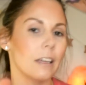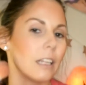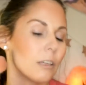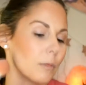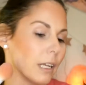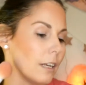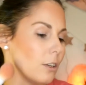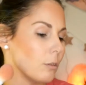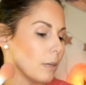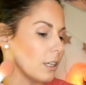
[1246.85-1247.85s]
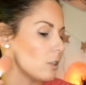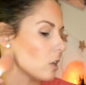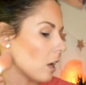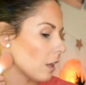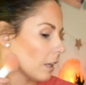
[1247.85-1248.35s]
And then when I do my
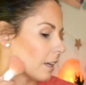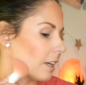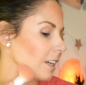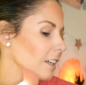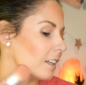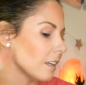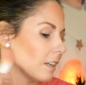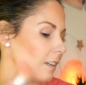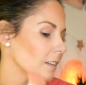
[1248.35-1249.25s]
jawline,